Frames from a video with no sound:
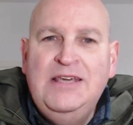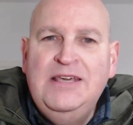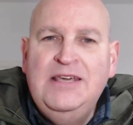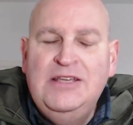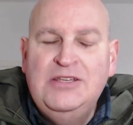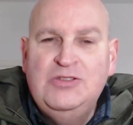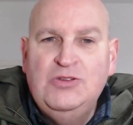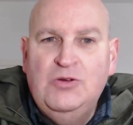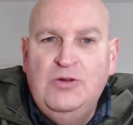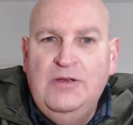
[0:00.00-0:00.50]
It
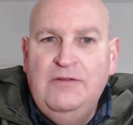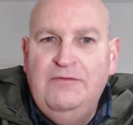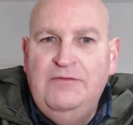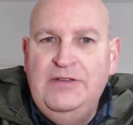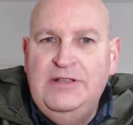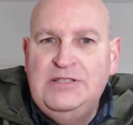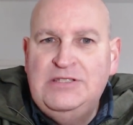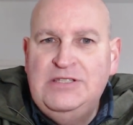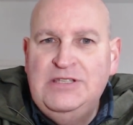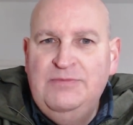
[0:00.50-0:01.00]
sort of
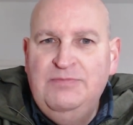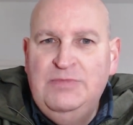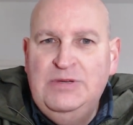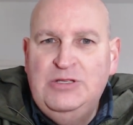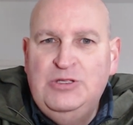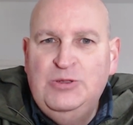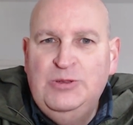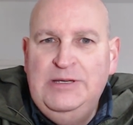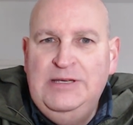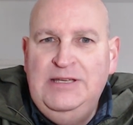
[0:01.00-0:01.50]
fits in
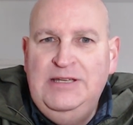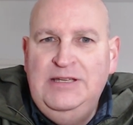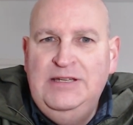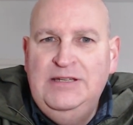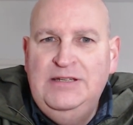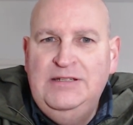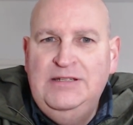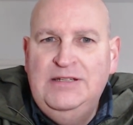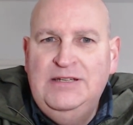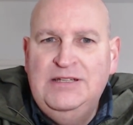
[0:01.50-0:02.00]

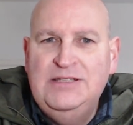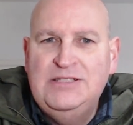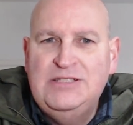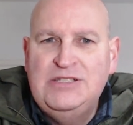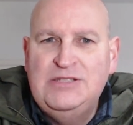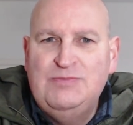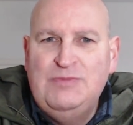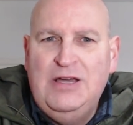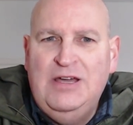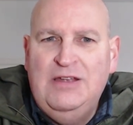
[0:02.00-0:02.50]
between a
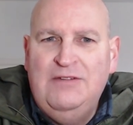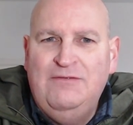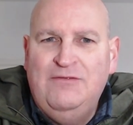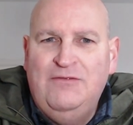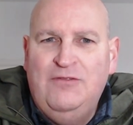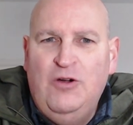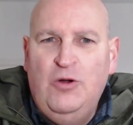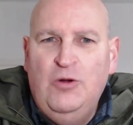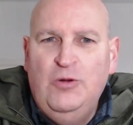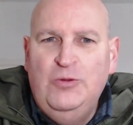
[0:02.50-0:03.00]

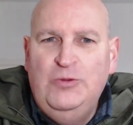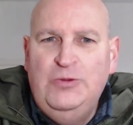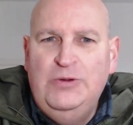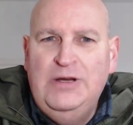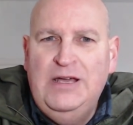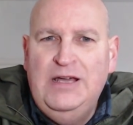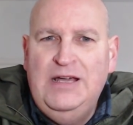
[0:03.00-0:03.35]
smartphone